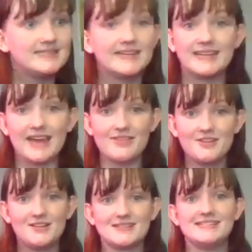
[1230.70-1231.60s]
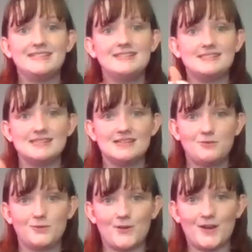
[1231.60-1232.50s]
Together is easy.
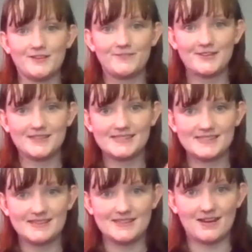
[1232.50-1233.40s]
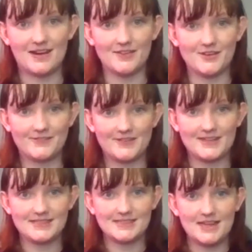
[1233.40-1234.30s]
One fist, the other
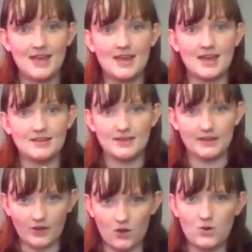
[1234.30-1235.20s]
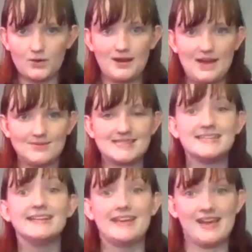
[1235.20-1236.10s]
fist, and they go around
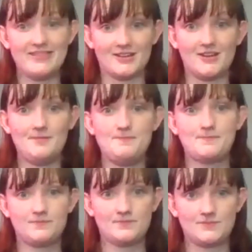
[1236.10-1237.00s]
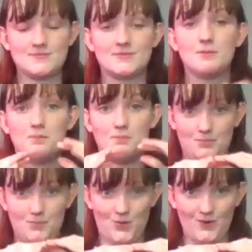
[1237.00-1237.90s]
together.
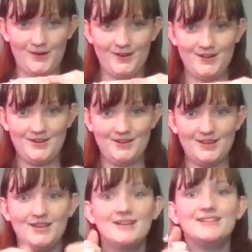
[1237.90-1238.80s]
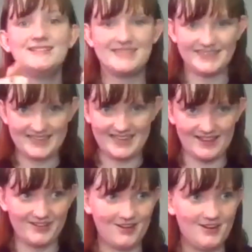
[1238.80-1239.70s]
More.
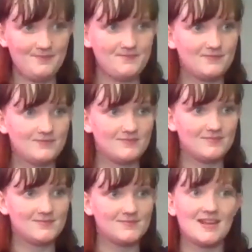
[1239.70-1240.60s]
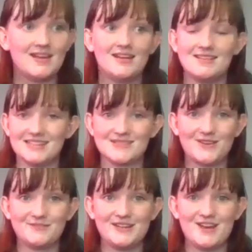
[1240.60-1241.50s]
Together. This
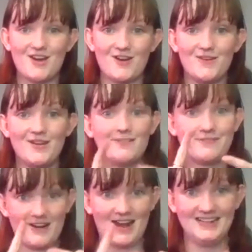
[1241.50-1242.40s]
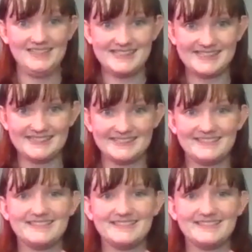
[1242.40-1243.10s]
one we know. Friends.